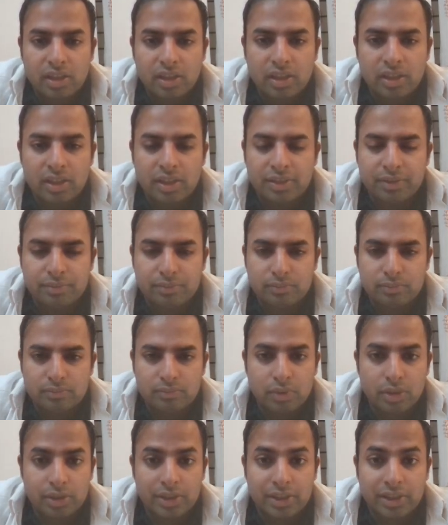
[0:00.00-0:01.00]
I
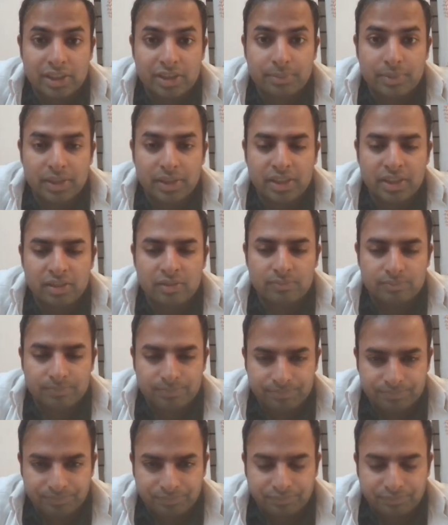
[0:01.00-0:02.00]
want to explain
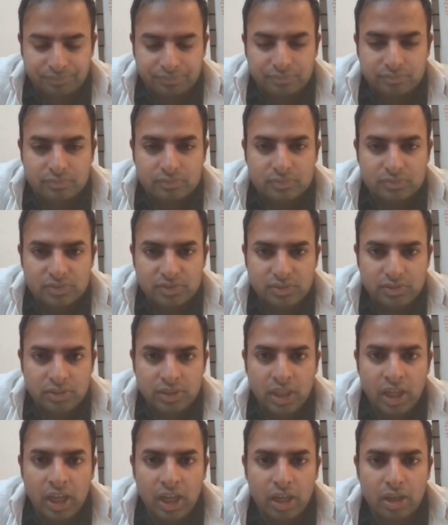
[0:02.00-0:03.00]

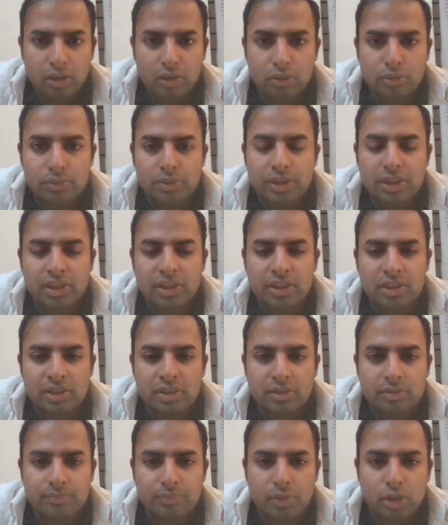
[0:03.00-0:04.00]
how
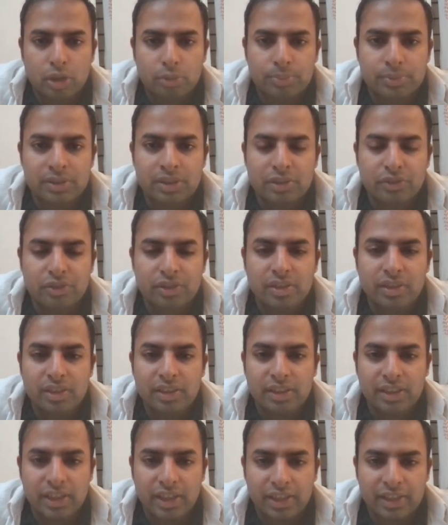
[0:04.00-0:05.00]
the
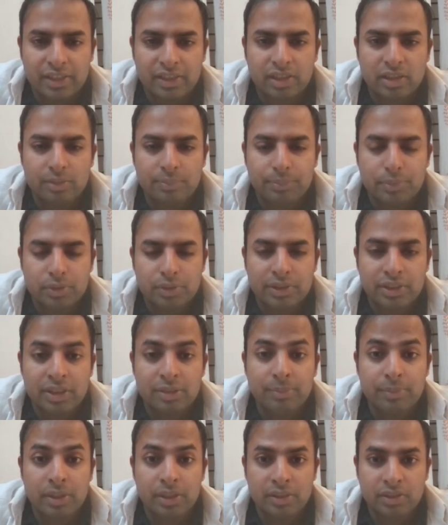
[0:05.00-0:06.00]
opposition ganged up on
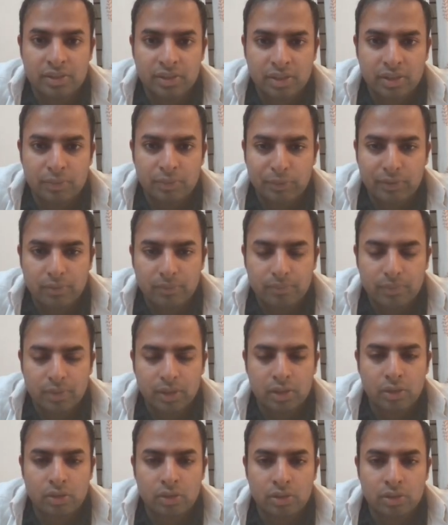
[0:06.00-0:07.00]
him and,
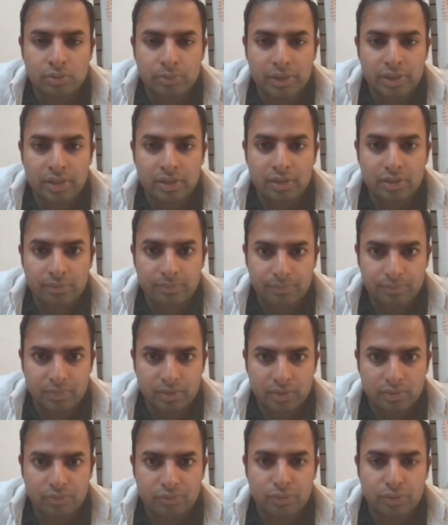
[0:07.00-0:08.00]
along with
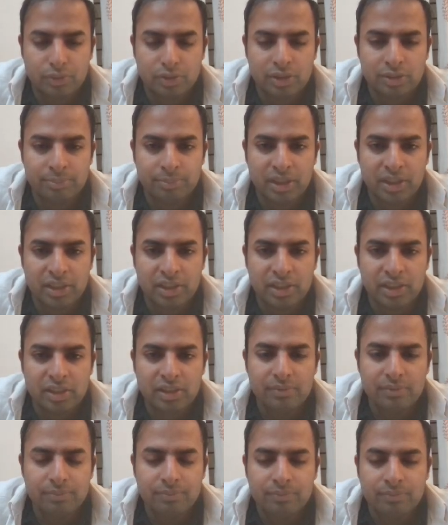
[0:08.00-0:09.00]
foreign
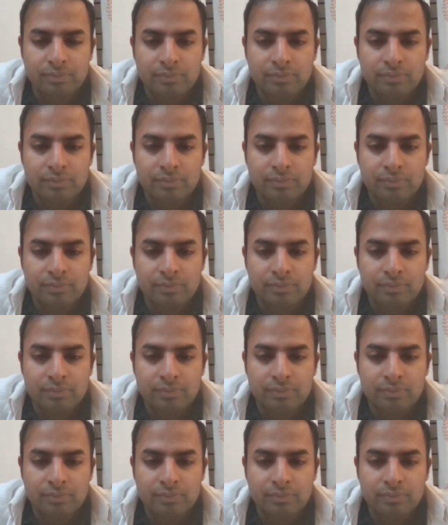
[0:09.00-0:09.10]
media,